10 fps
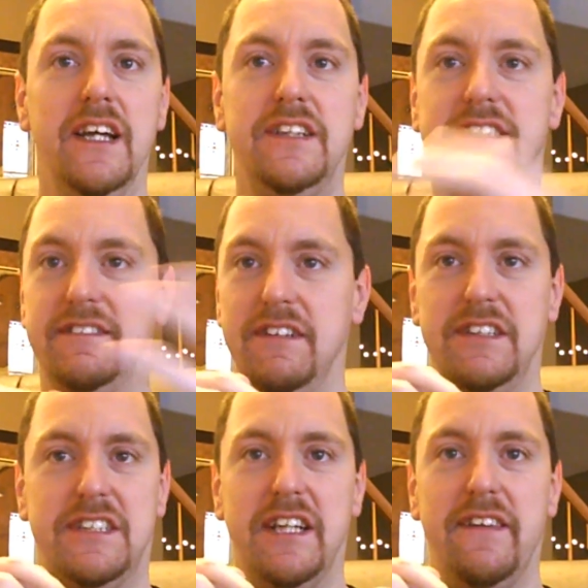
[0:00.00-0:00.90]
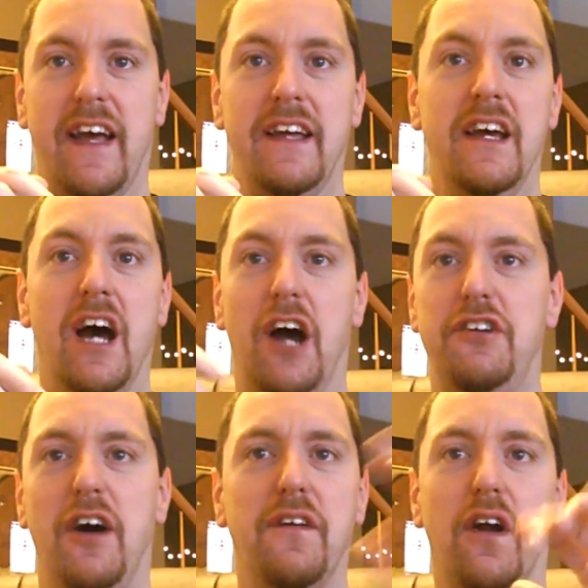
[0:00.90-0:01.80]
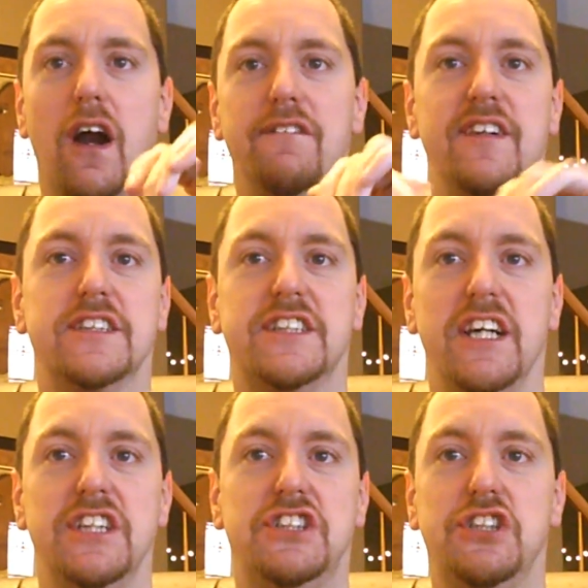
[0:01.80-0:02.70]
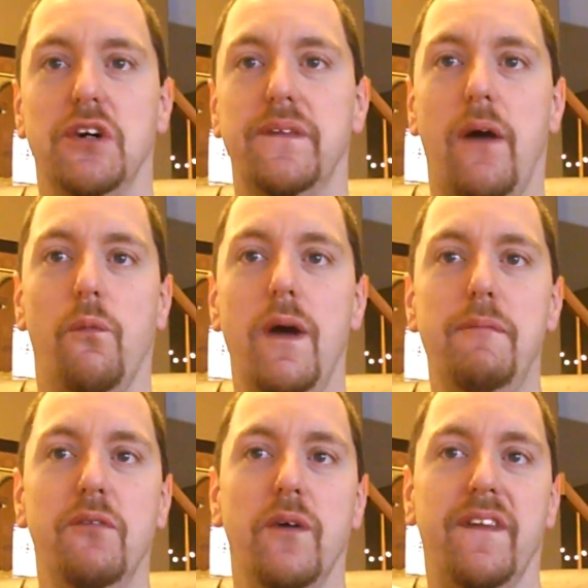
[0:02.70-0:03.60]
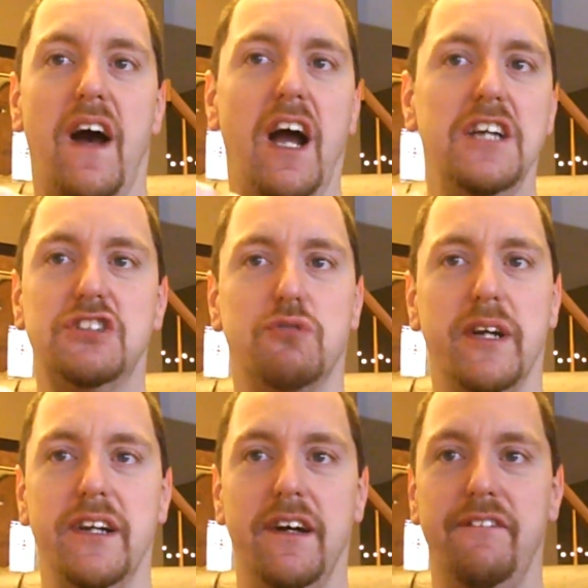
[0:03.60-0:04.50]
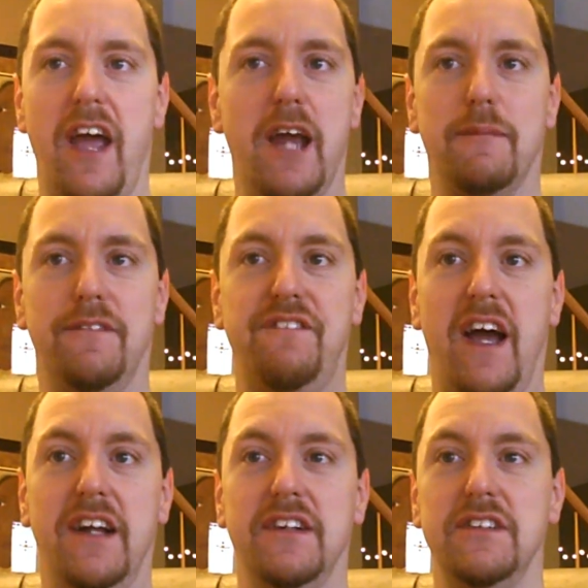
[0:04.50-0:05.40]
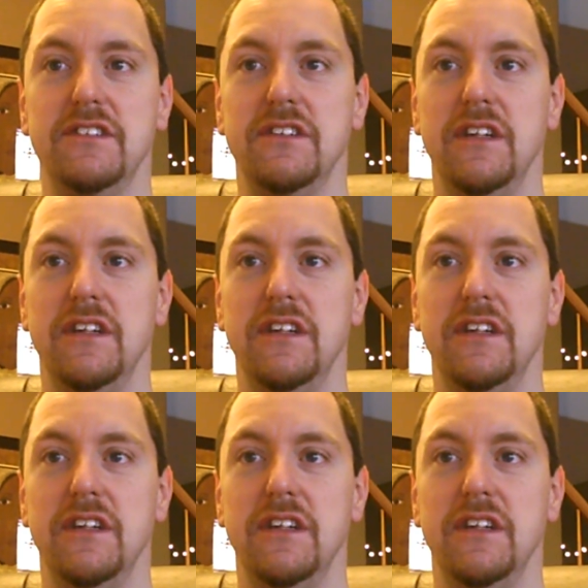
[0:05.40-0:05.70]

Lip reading: you see that another Harvard study showed that women with the highest rate of animal fat